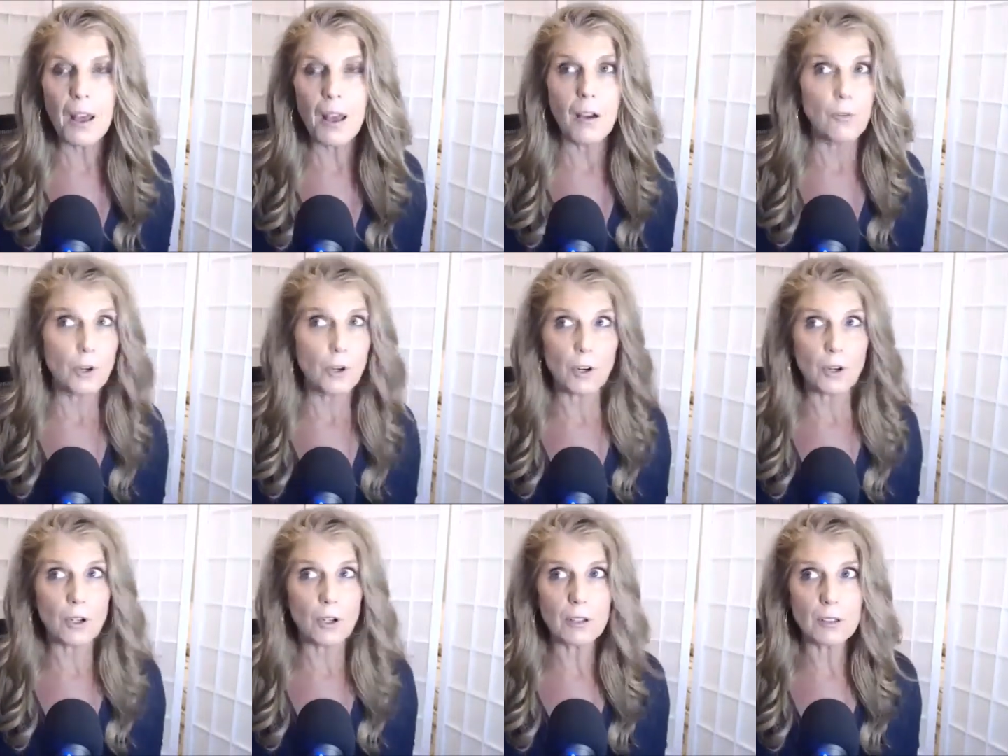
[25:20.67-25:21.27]

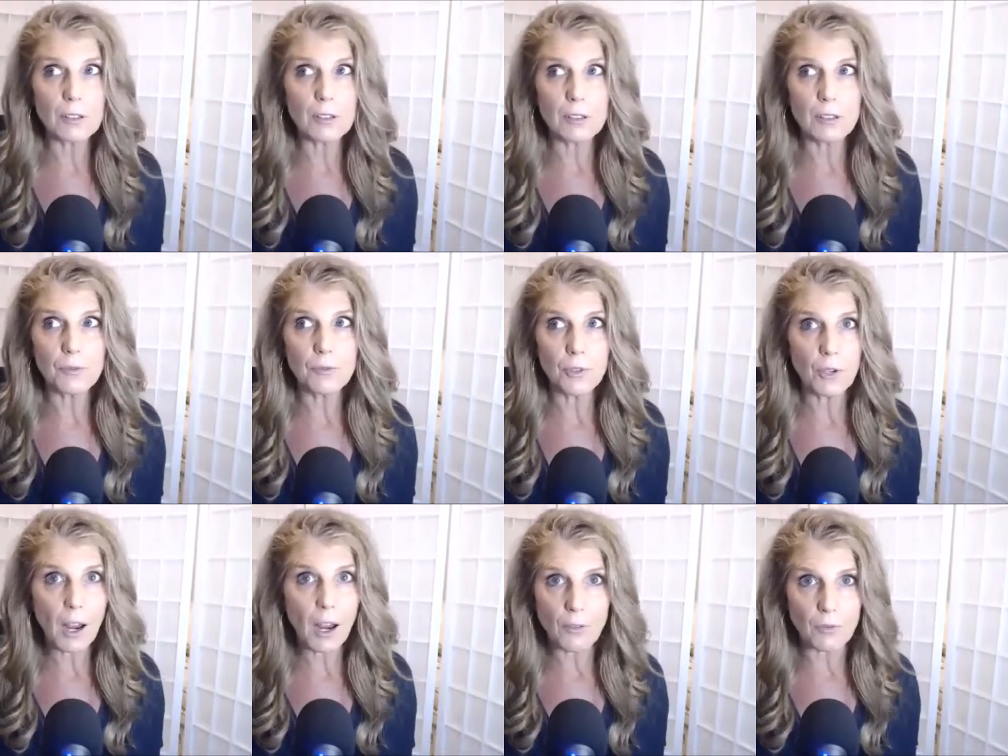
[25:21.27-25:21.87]
for
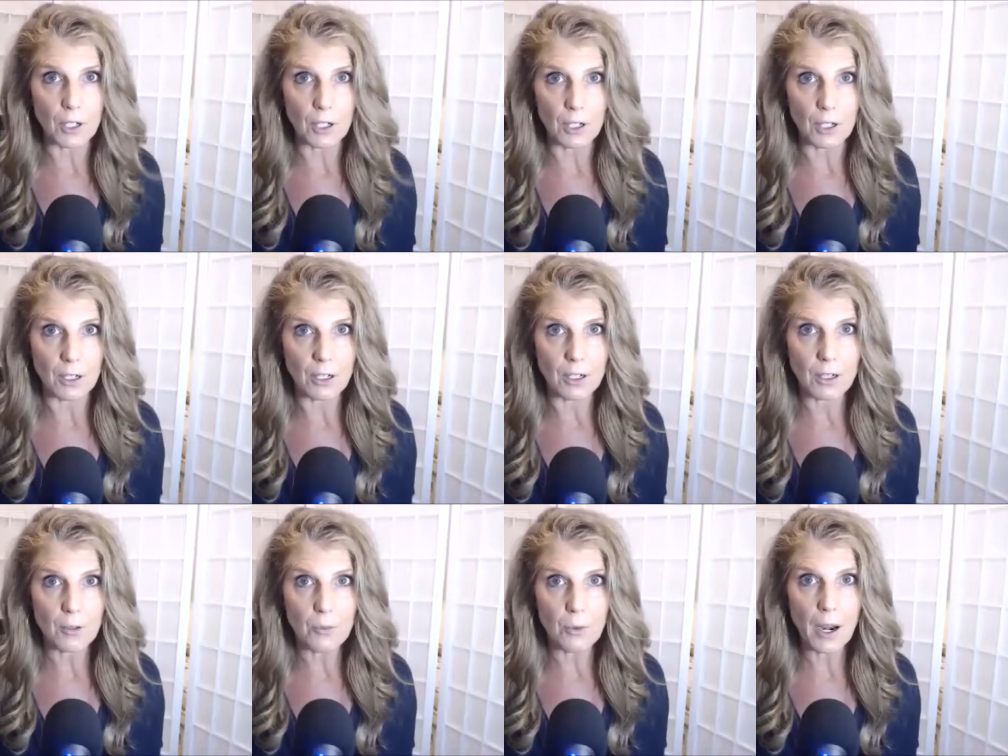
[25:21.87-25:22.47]

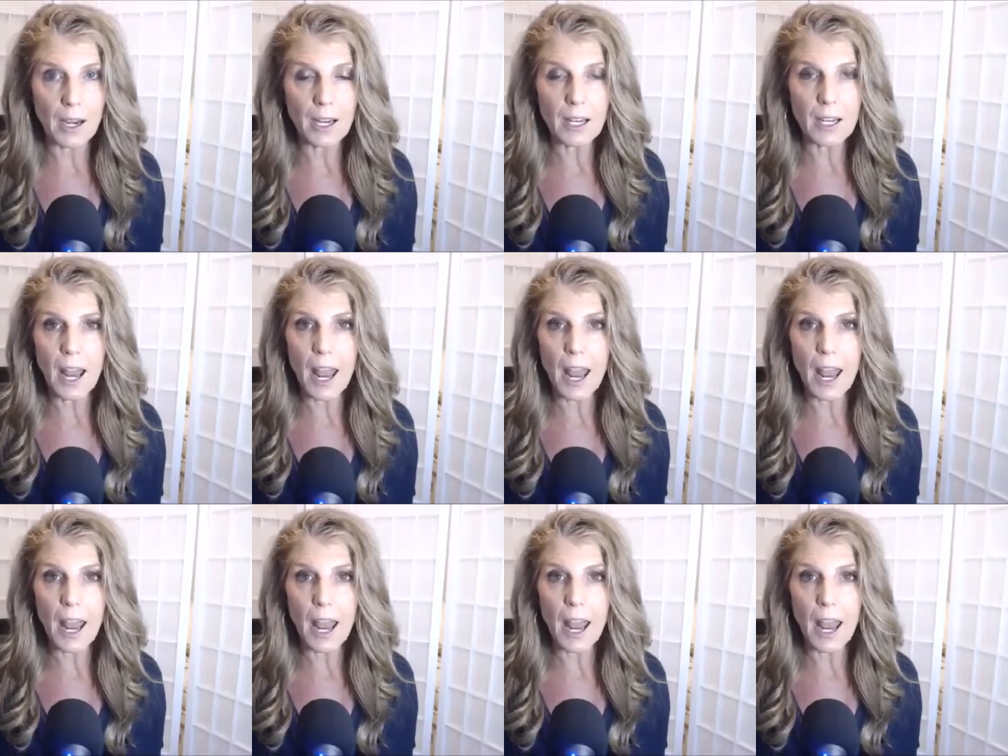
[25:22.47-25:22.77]
forever, right?